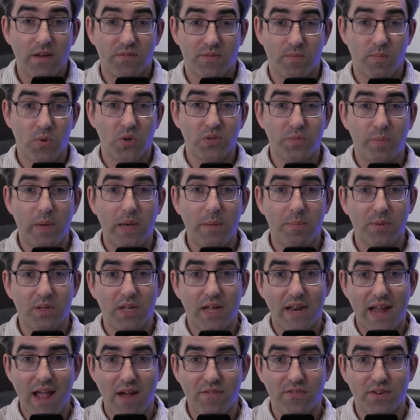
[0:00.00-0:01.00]
for most
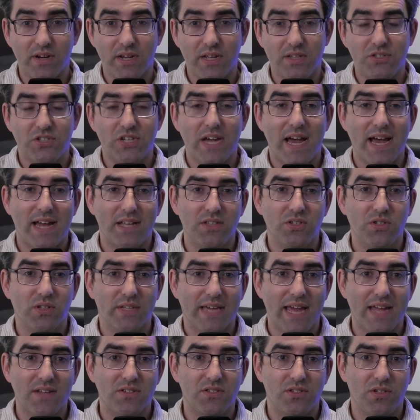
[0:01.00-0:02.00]
people on average, and you'll
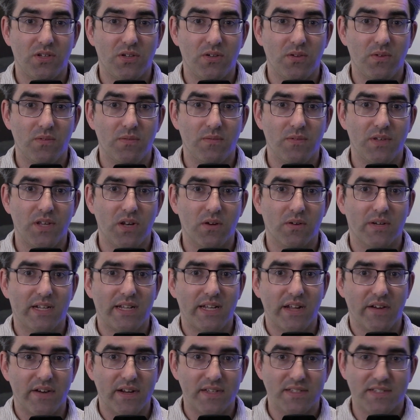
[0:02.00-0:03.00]
get to,
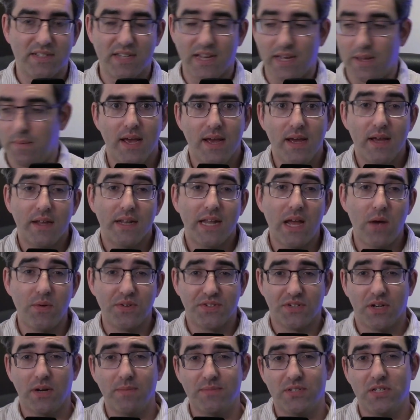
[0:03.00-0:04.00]
clearance time. Now,
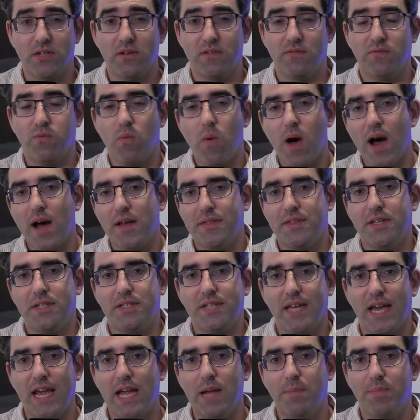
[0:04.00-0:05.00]
in terms of what the
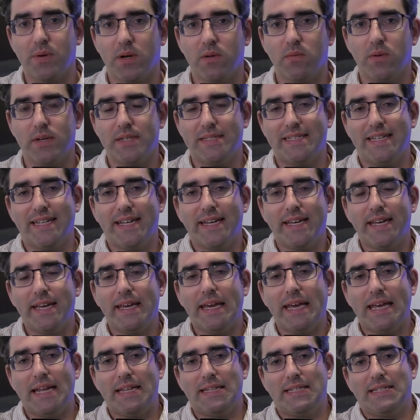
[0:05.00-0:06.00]
taper was
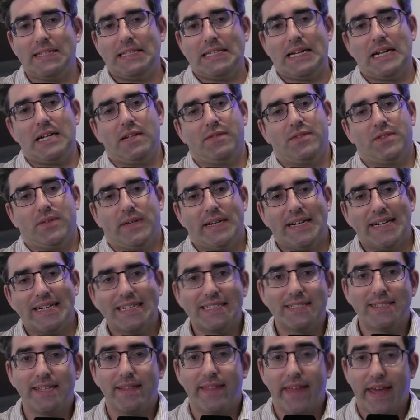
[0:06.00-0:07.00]
like itself, so
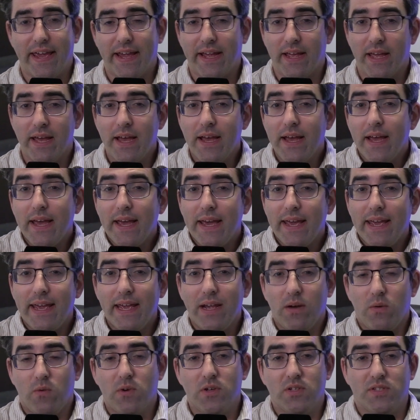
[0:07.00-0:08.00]
here's the thing.
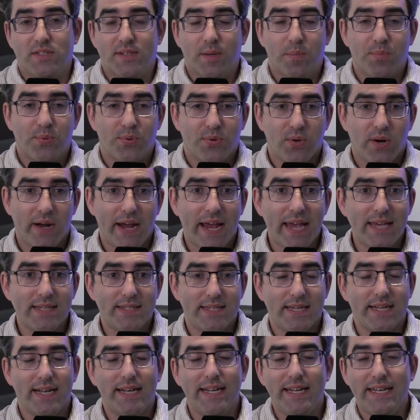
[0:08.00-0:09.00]
It was
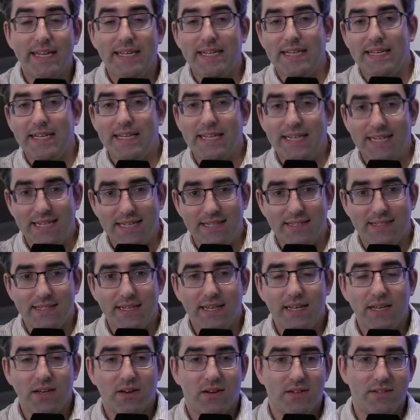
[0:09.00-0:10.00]
surprisingly
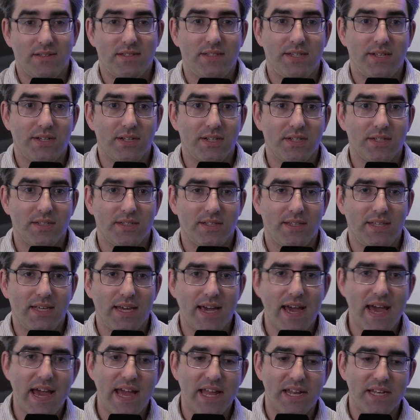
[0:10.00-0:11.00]
easy until
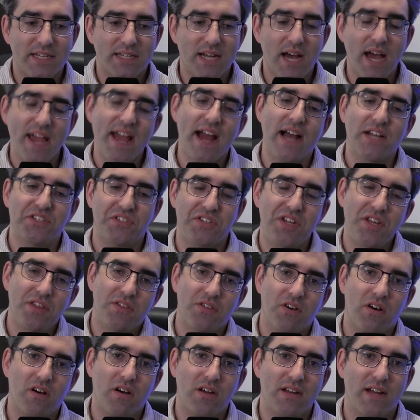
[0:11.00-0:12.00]
the end. I actually
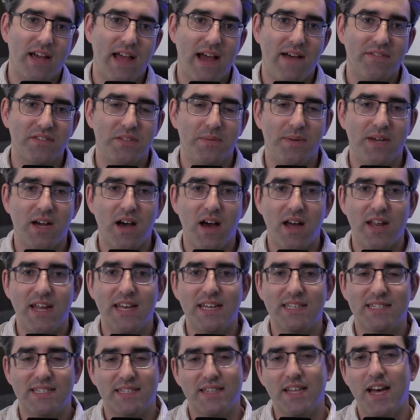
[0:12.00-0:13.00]
thought, I have to be
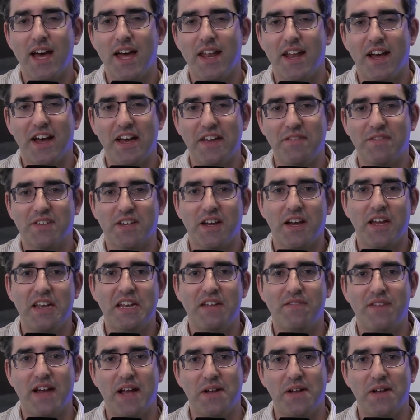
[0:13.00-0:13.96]
honest, that I've kind of